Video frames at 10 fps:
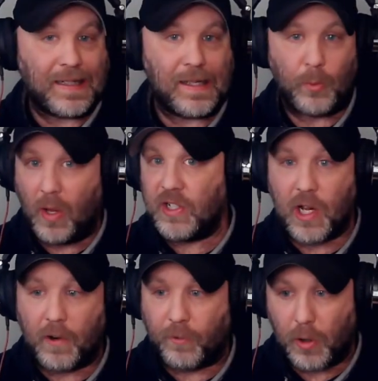It was
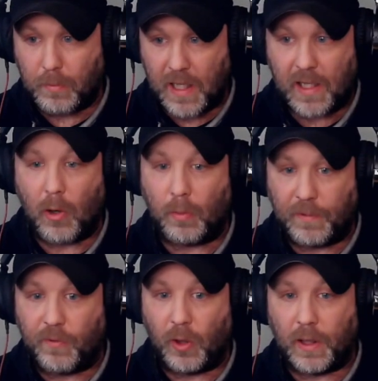not for the meek. I will be
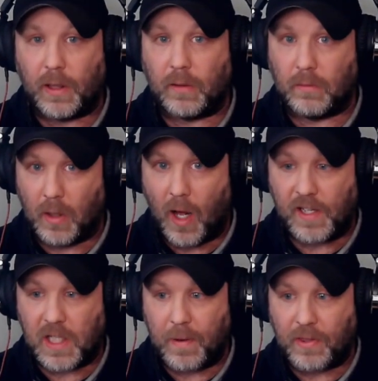fully
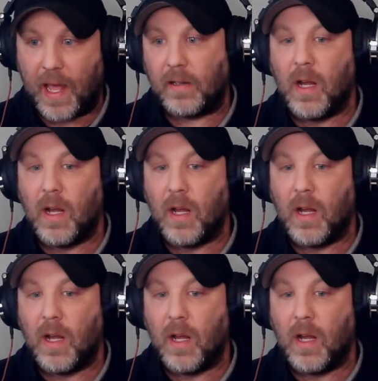honest about that.